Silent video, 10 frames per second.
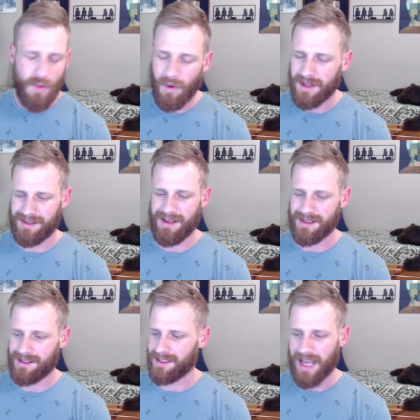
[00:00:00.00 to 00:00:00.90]
Who wants
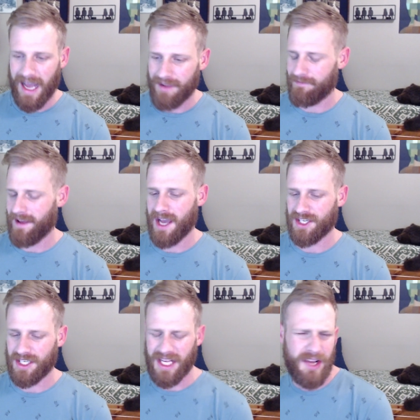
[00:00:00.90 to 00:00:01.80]
this? This high
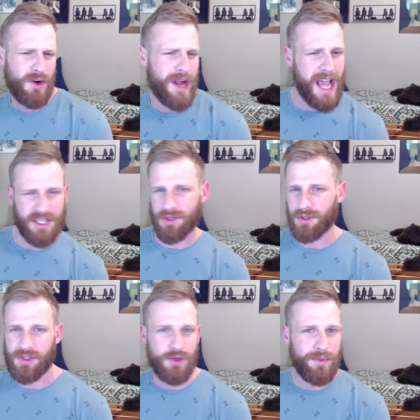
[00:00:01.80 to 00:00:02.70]
fashion international
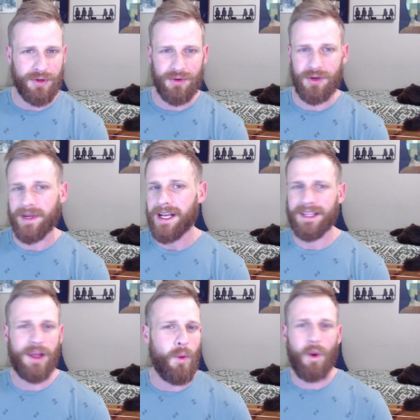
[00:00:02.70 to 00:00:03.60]
supergroup
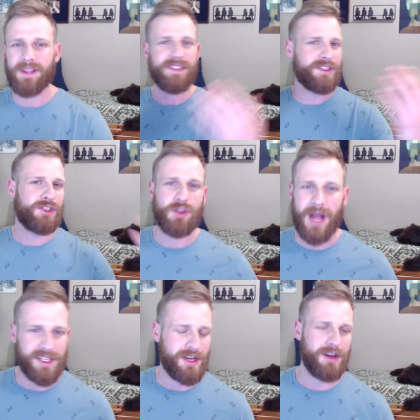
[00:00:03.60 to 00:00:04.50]
that wants to
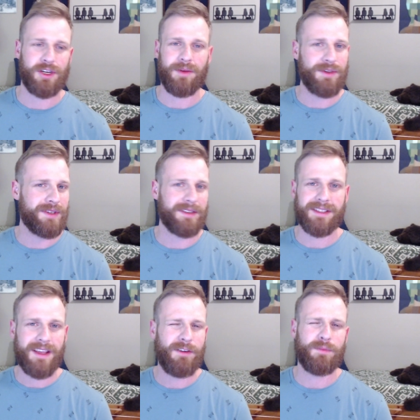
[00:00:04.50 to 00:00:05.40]
stretch country music.
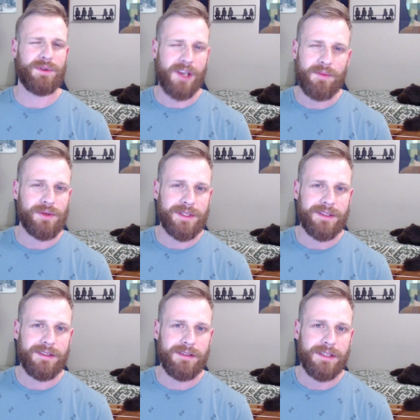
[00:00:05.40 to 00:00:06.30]
Doesn't that feel presumptuous
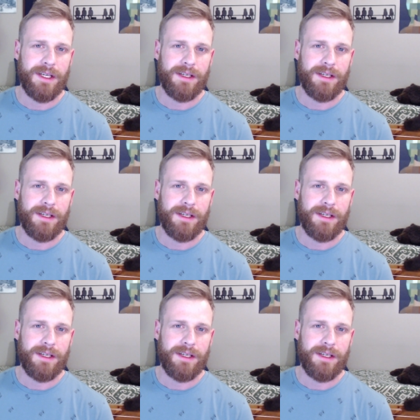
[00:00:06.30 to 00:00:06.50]
to you?